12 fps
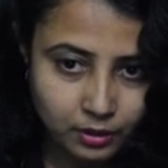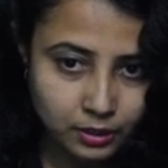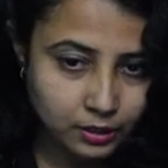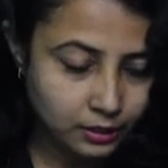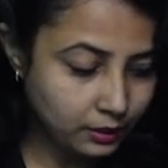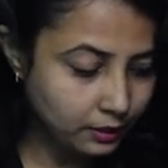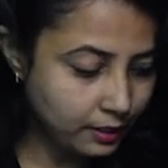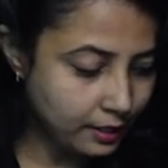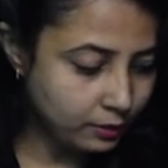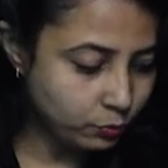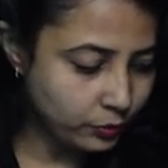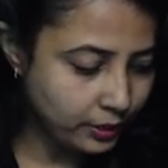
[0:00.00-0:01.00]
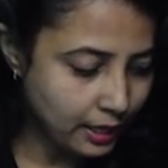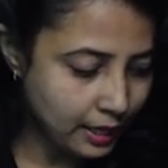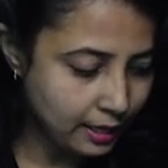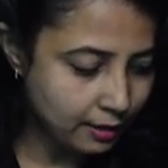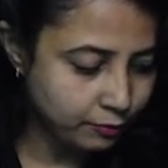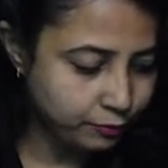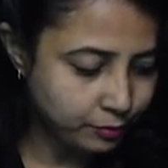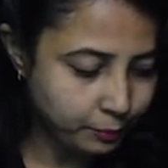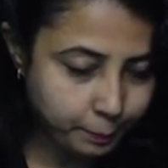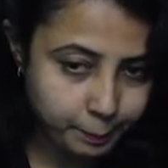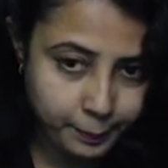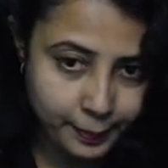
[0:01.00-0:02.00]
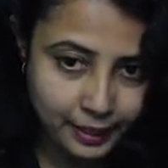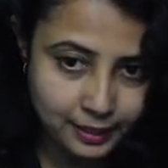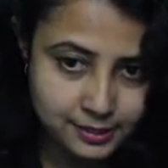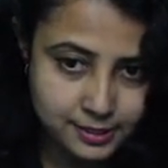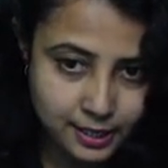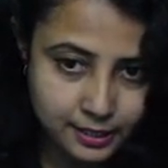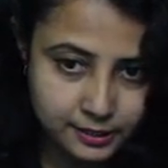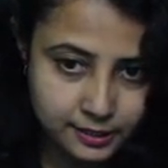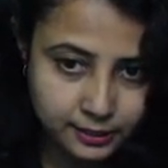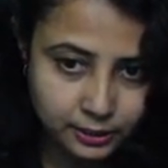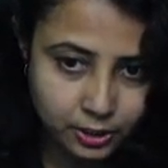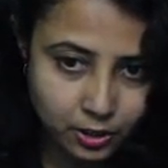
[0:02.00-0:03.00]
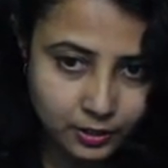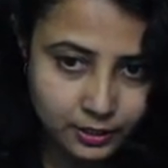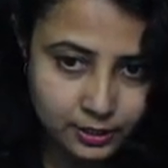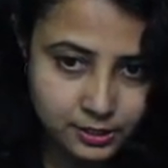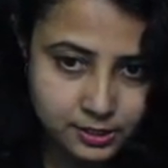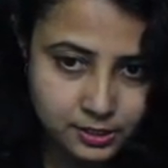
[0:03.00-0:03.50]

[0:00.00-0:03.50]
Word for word: Then we have parasitic theories.